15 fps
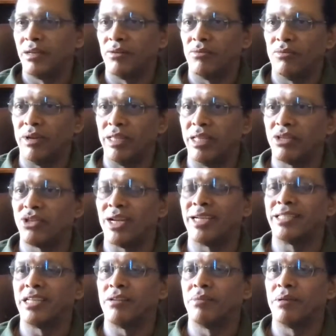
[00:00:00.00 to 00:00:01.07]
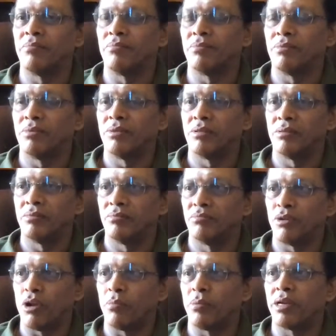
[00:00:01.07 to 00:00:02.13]
Vedic chants have been
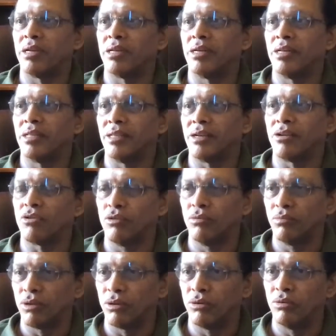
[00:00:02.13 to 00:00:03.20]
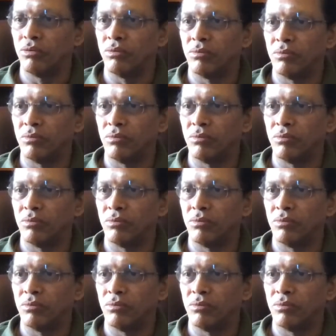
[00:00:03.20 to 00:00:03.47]
propagated in that room through